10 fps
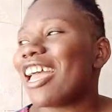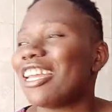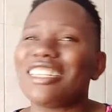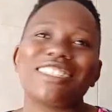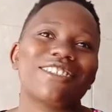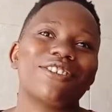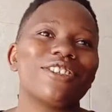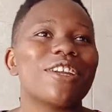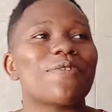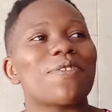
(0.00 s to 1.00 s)
It is
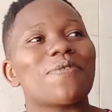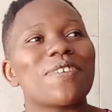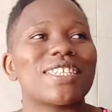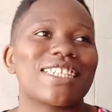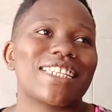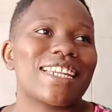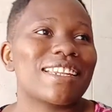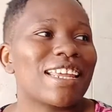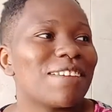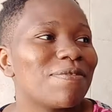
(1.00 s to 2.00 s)
good if you visit and
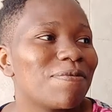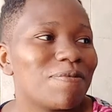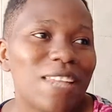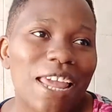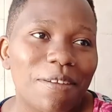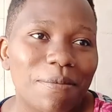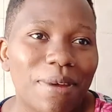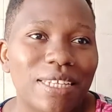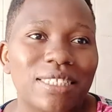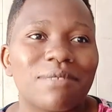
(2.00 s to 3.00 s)
give
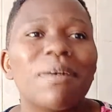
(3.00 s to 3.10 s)
diapers,